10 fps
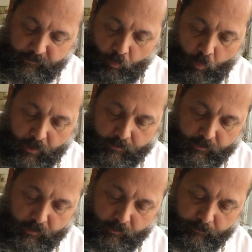a
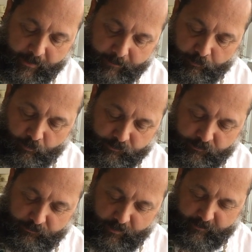watercolor paper, which
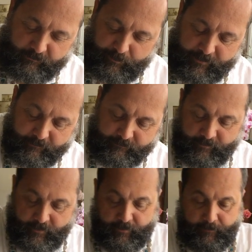is nice because
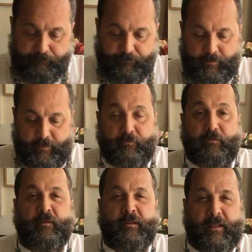it
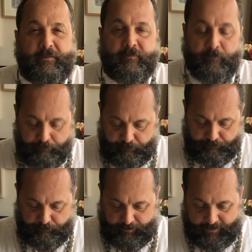lets the
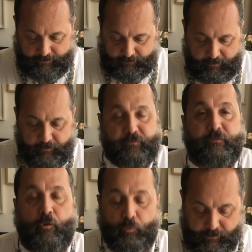paint kind of
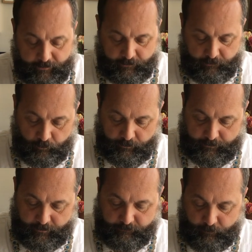soak in a really
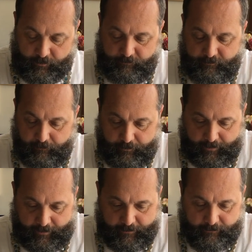nice way. Do you see how I
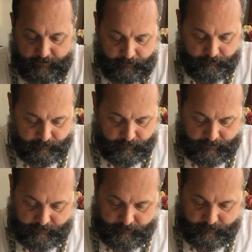added an extra
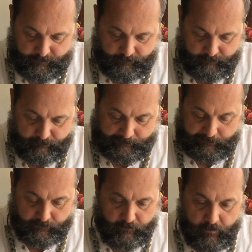cloud over there?
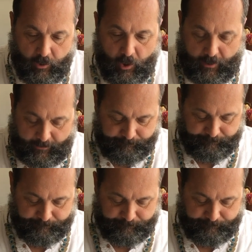All right.